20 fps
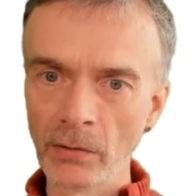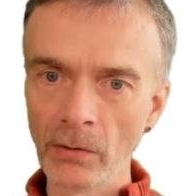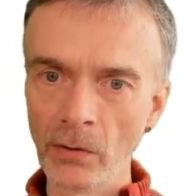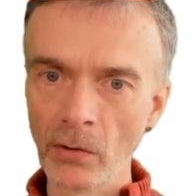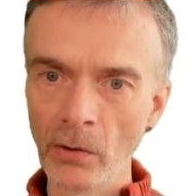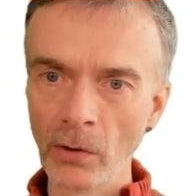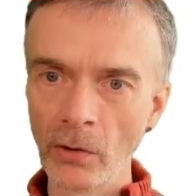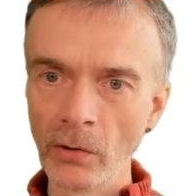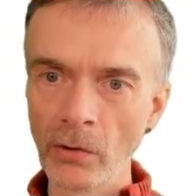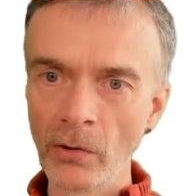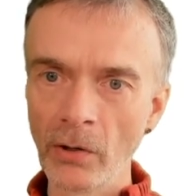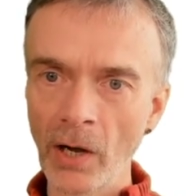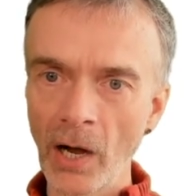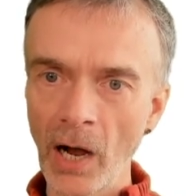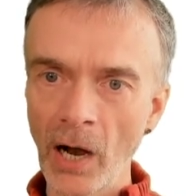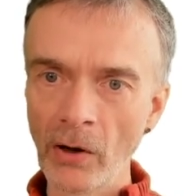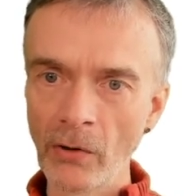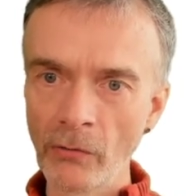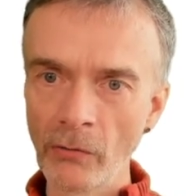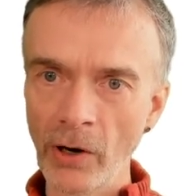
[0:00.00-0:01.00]
or
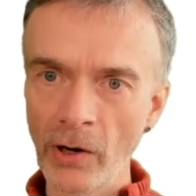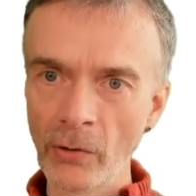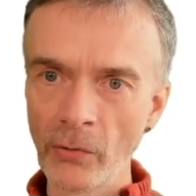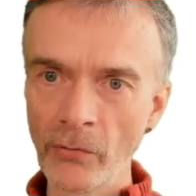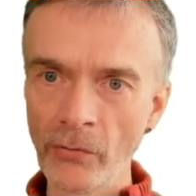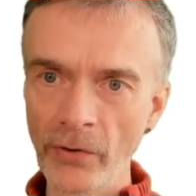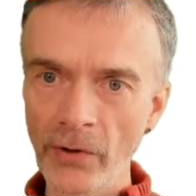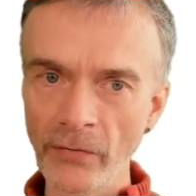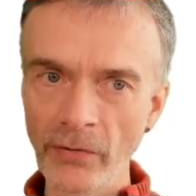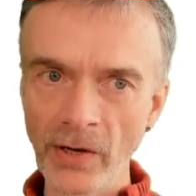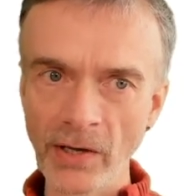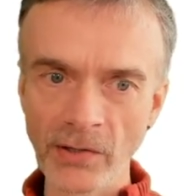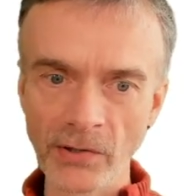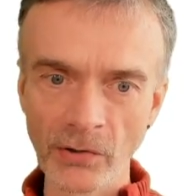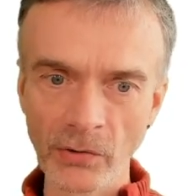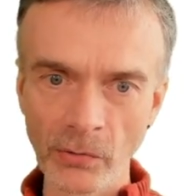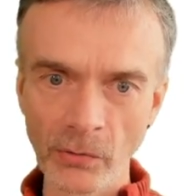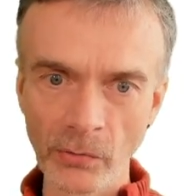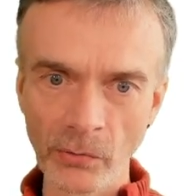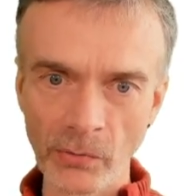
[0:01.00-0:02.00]
around the
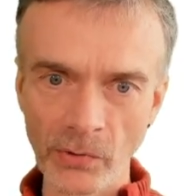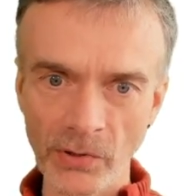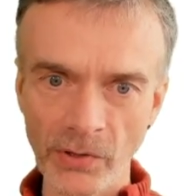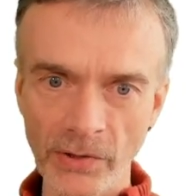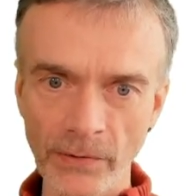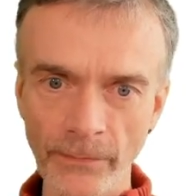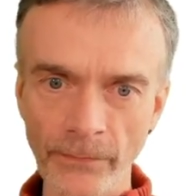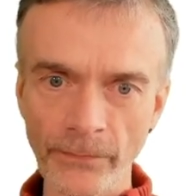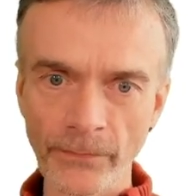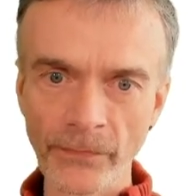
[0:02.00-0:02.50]
vessels.